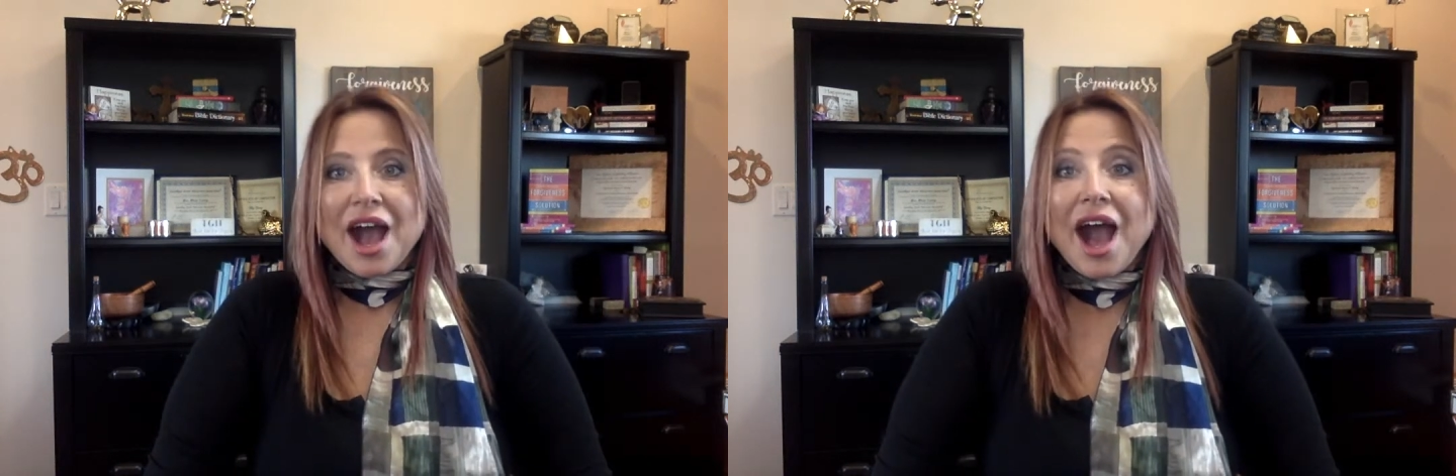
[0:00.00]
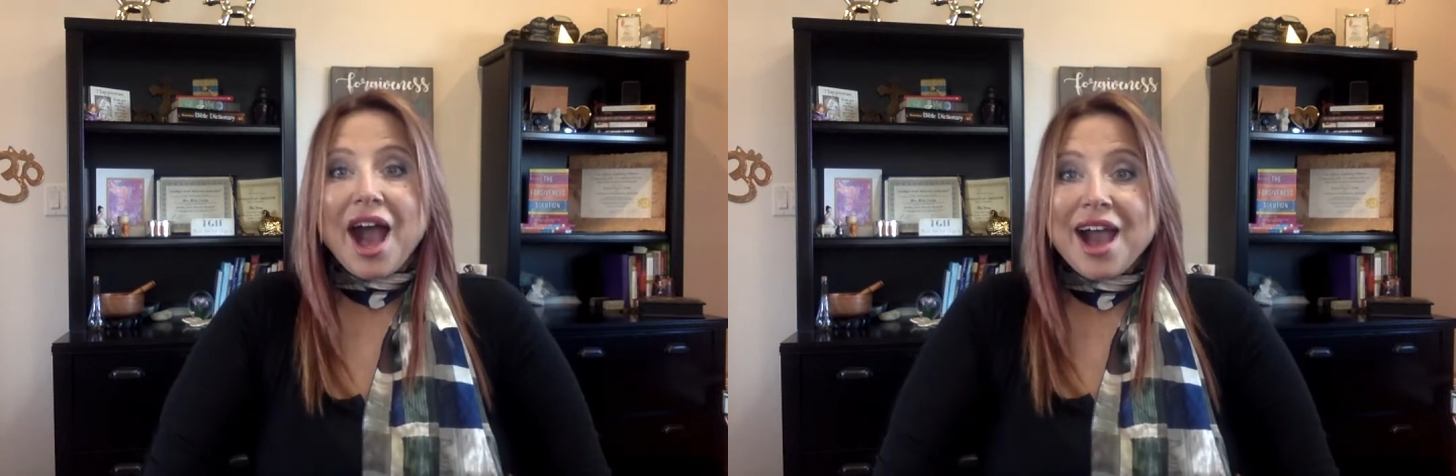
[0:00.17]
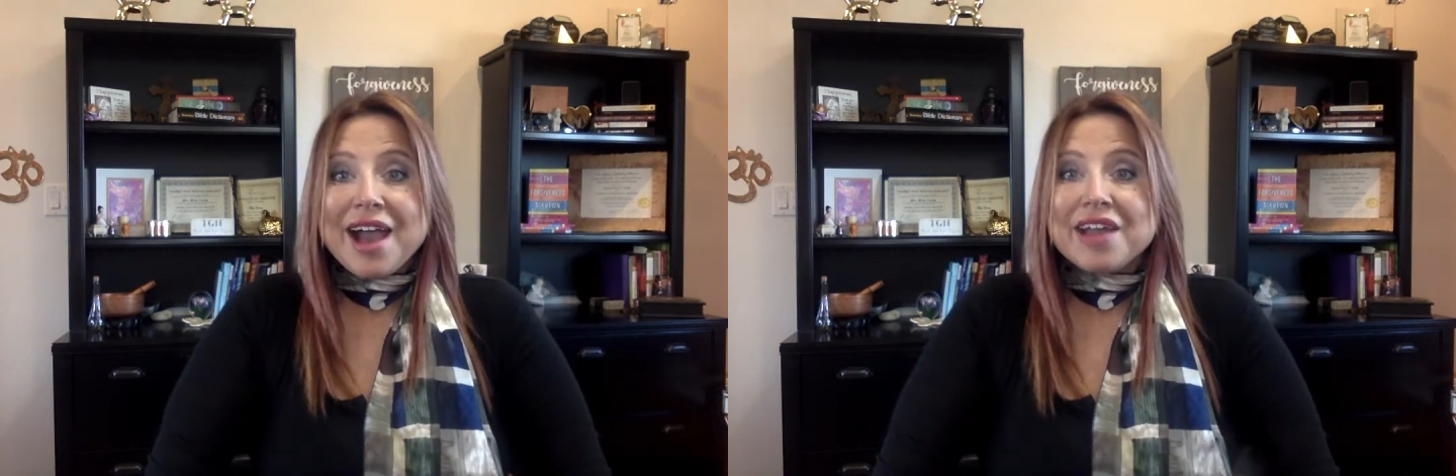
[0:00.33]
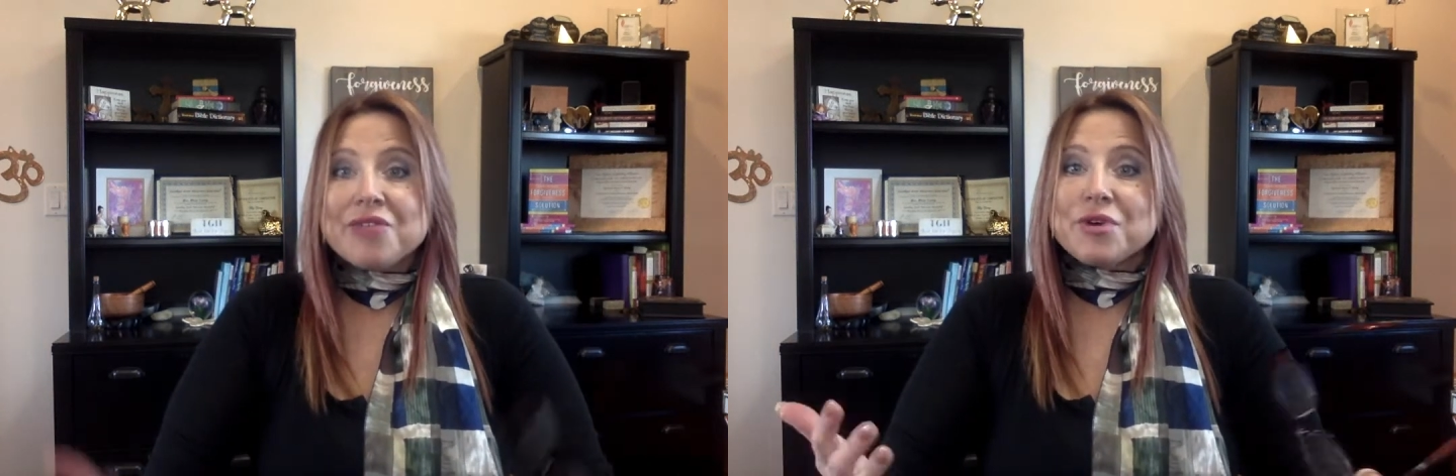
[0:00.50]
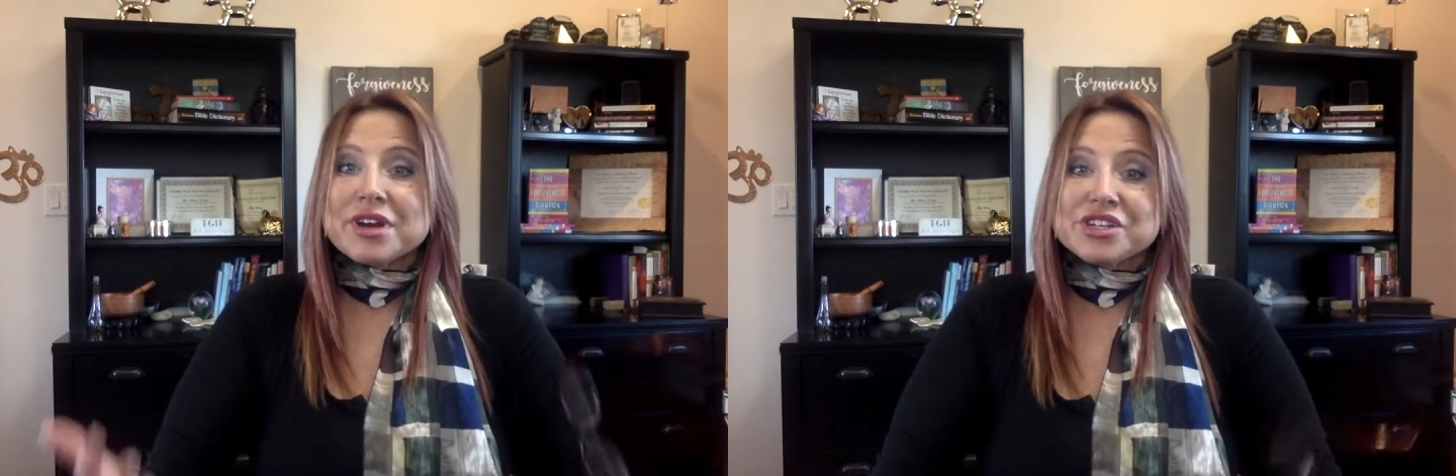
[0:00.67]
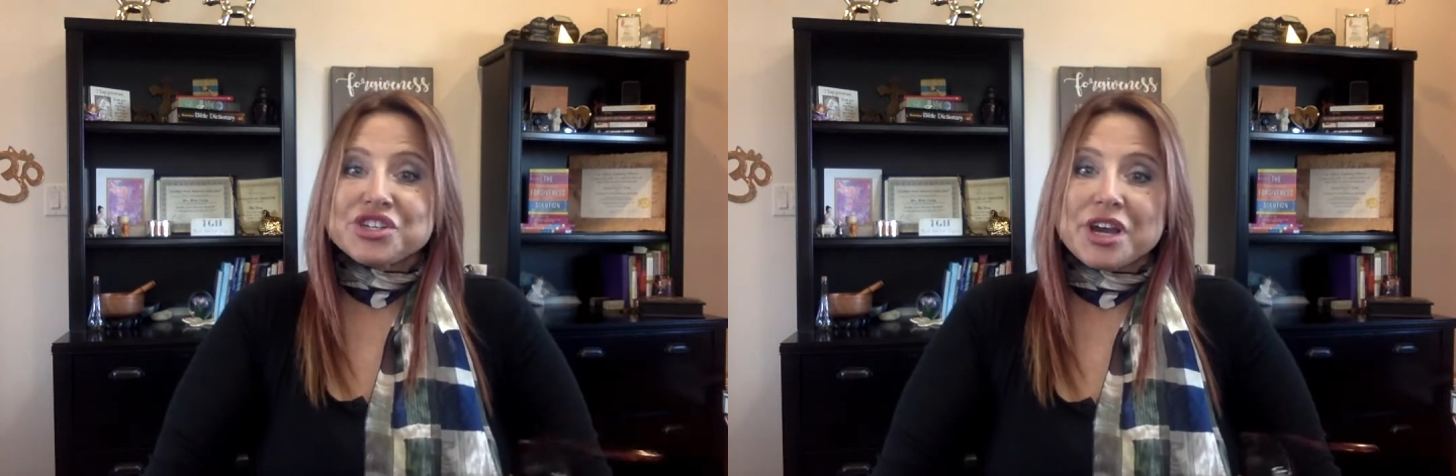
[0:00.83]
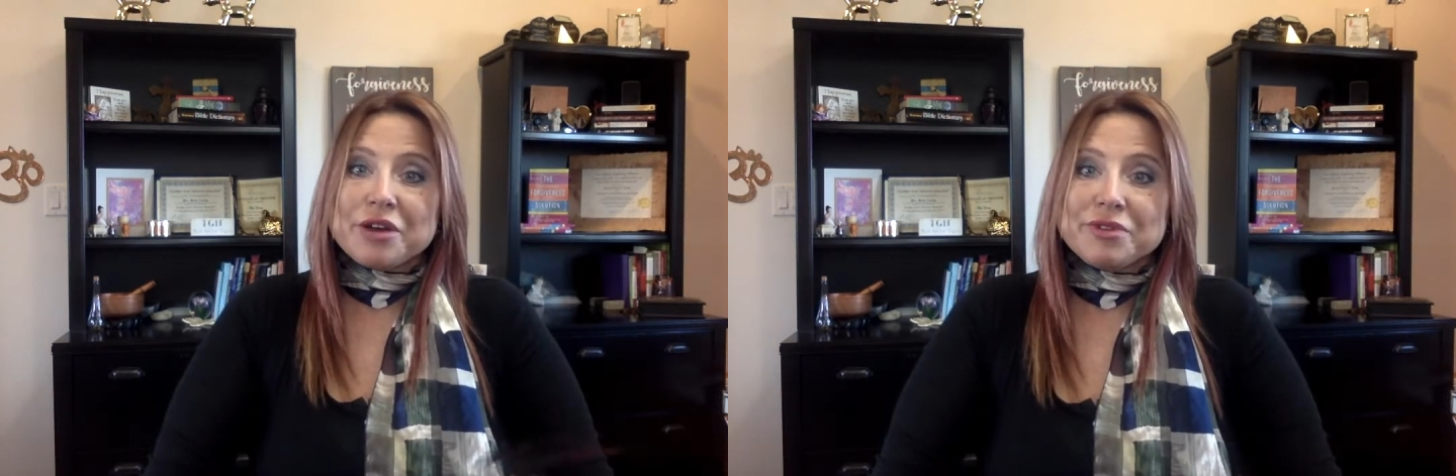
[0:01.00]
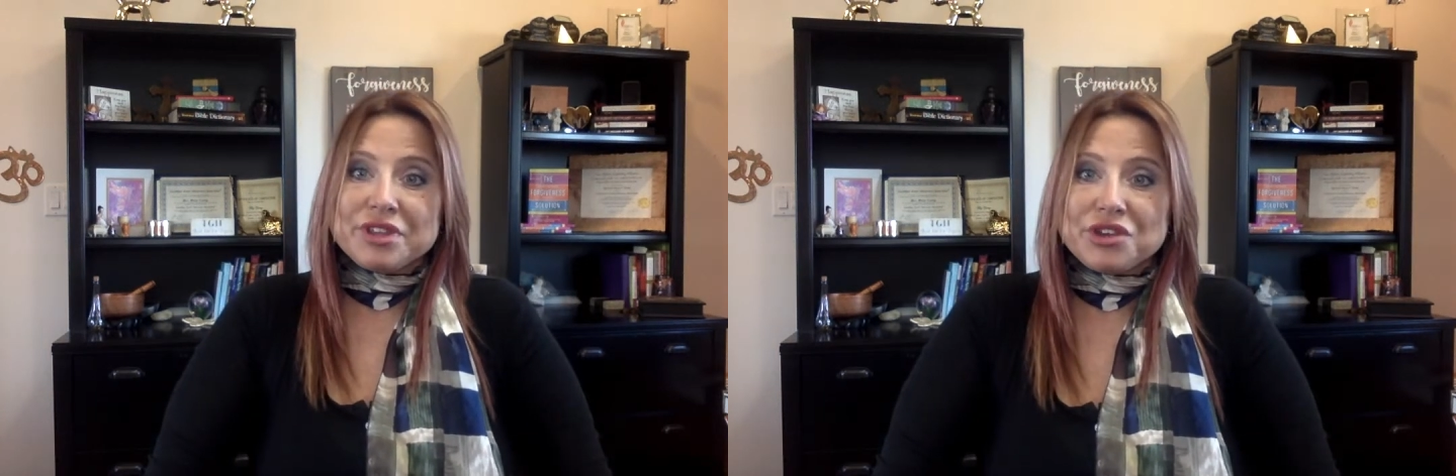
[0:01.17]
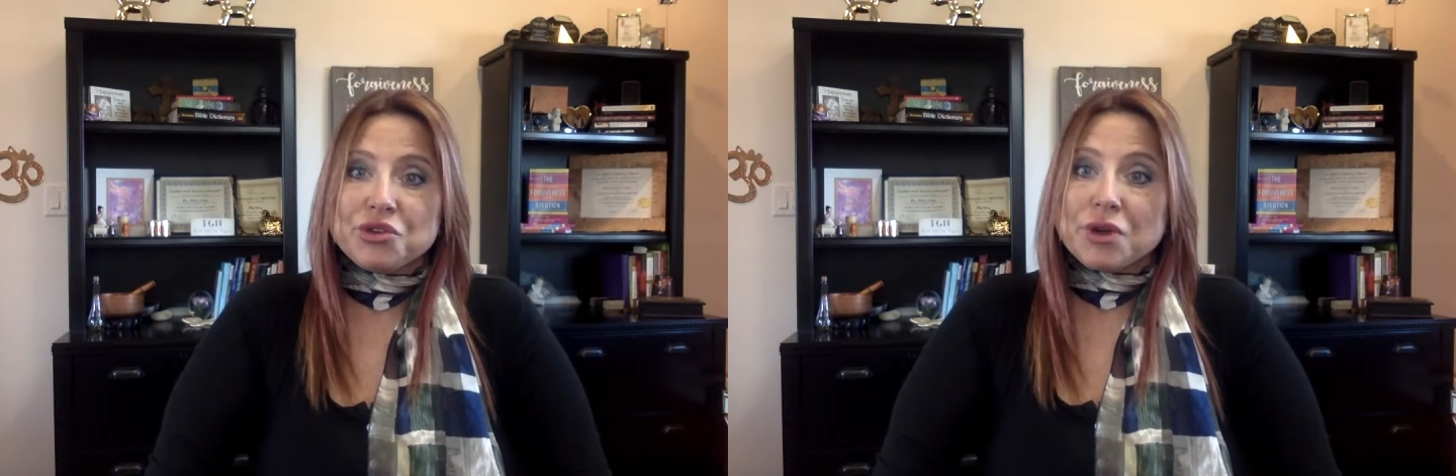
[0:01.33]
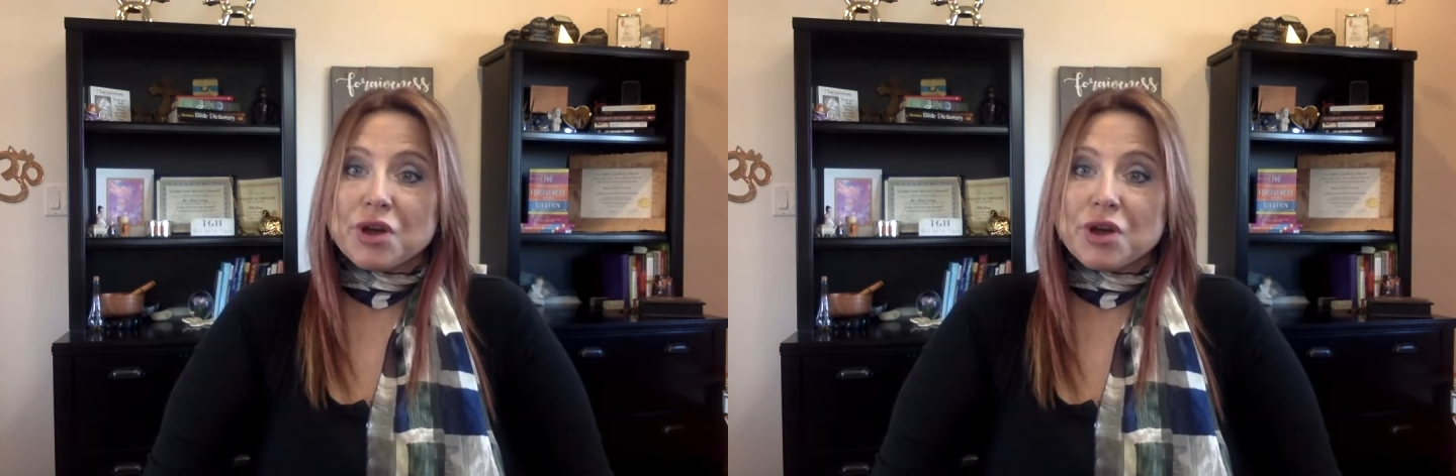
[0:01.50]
I want to share with you